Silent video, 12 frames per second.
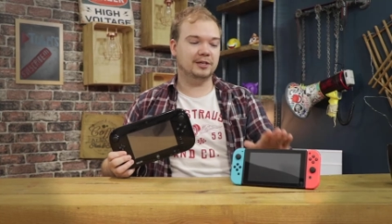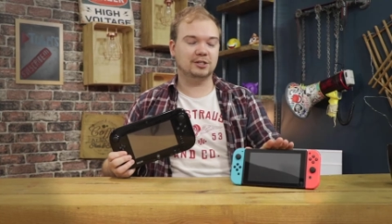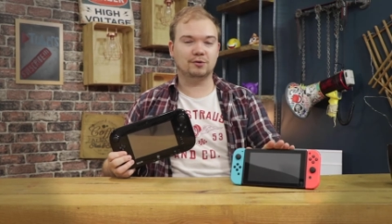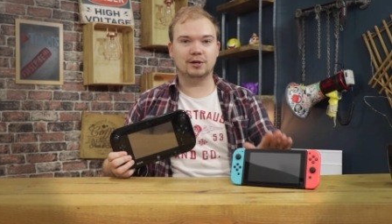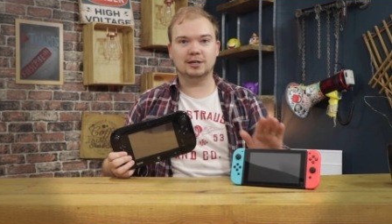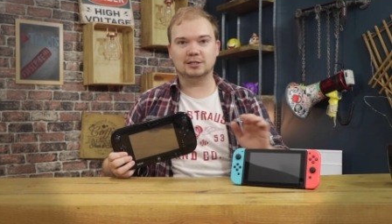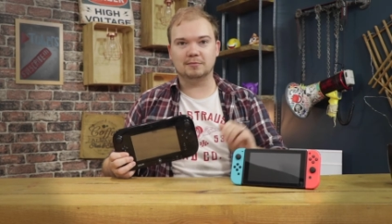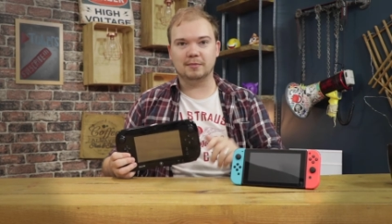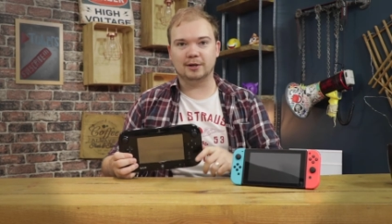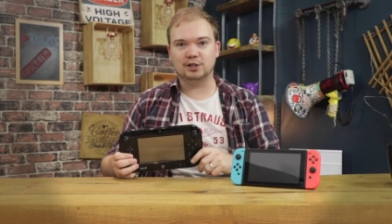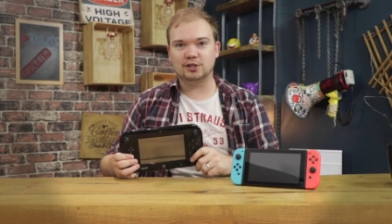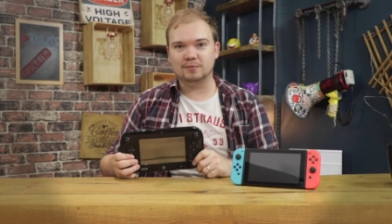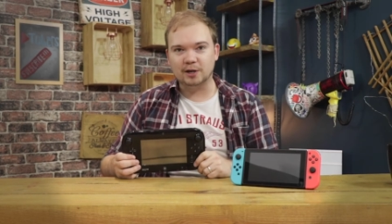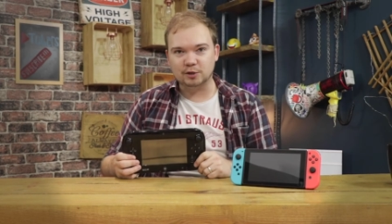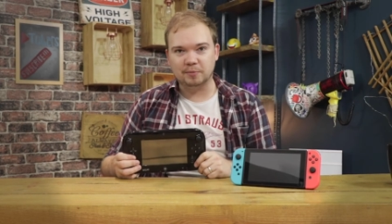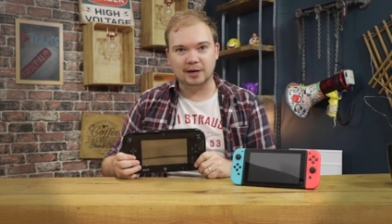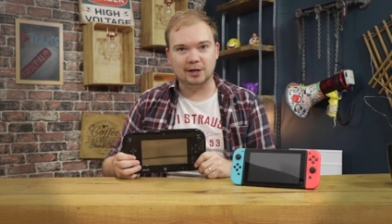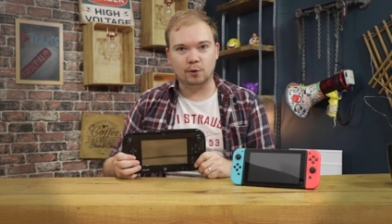This screen is a much,
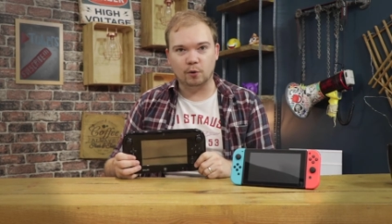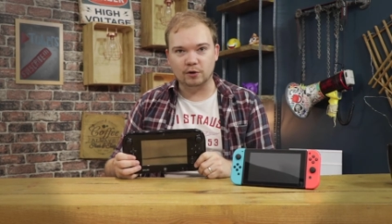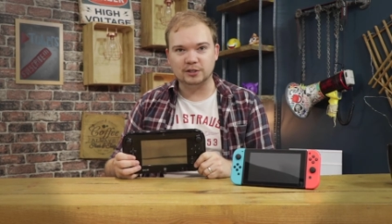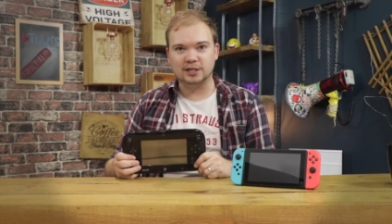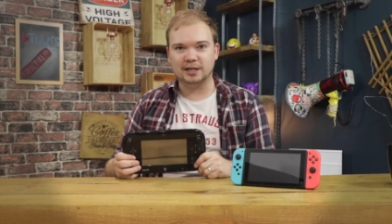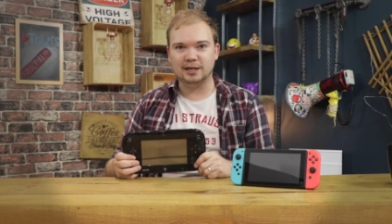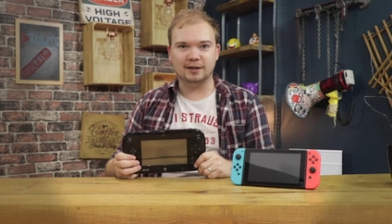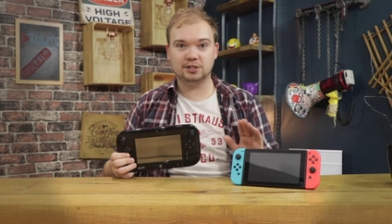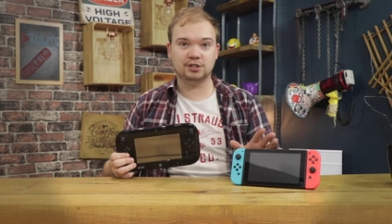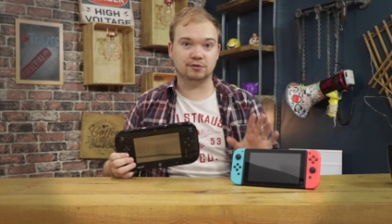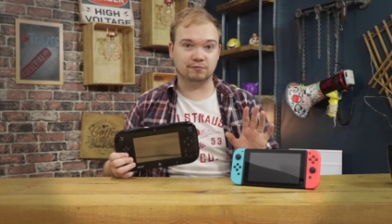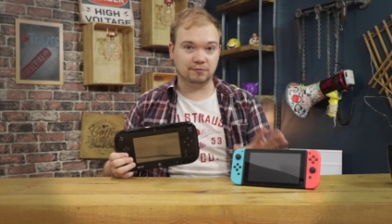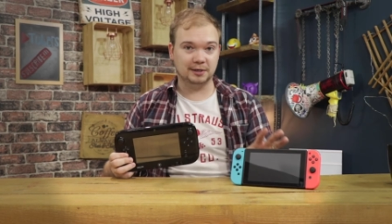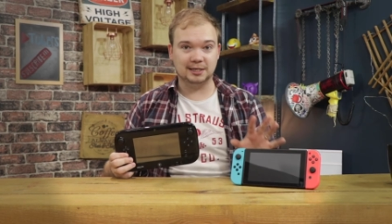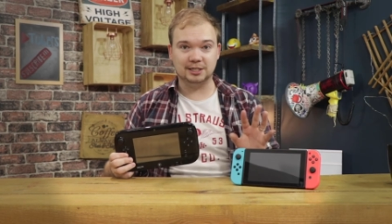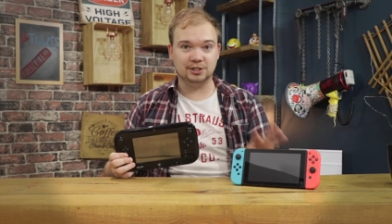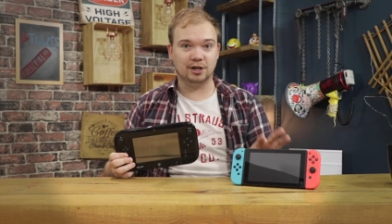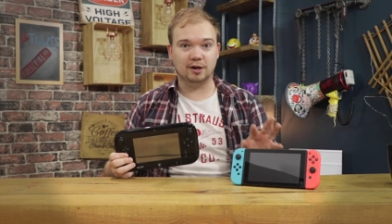much better quality, just a
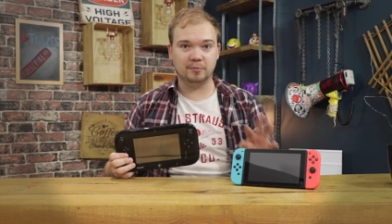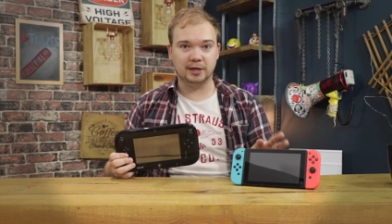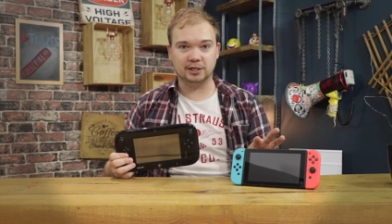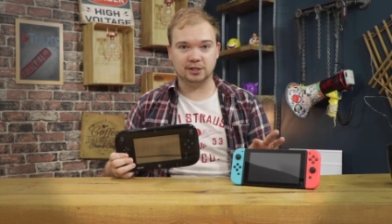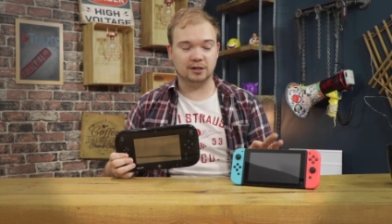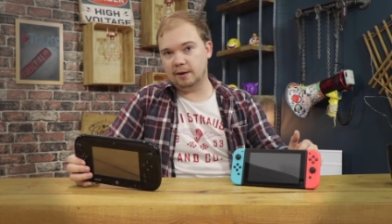really sharp picture.